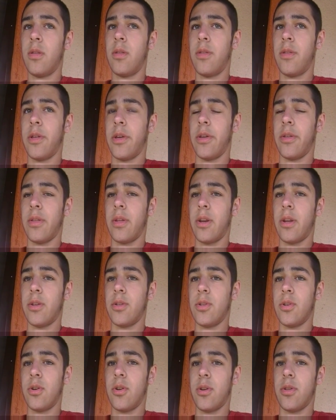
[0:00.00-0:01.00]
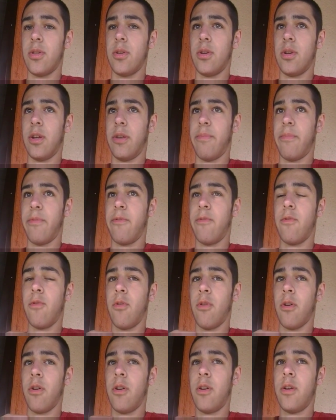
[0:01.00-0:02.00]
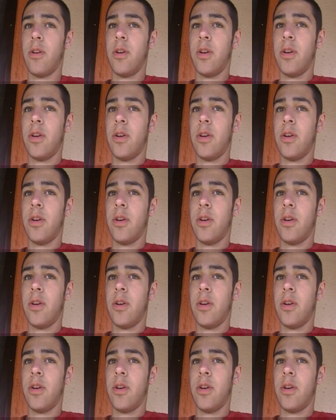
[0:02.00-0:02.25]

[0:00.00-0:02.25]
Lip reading: thing that I saw the night before.